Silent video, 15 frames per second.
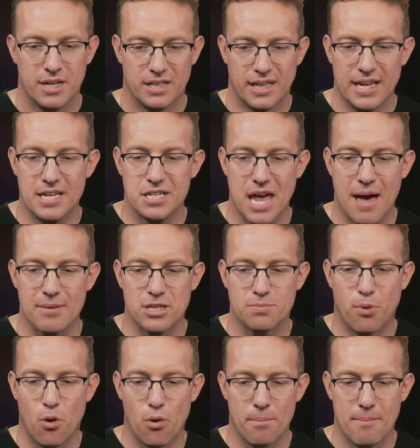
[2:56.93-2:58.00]
Latest Abacus
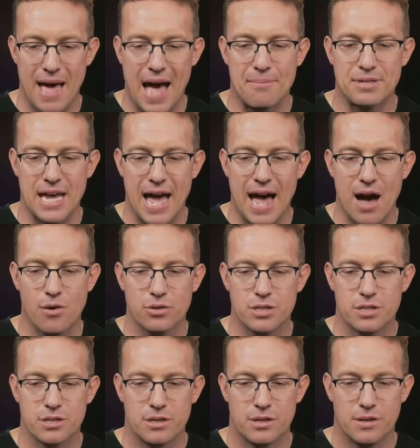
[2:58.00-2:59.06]
poll mapped out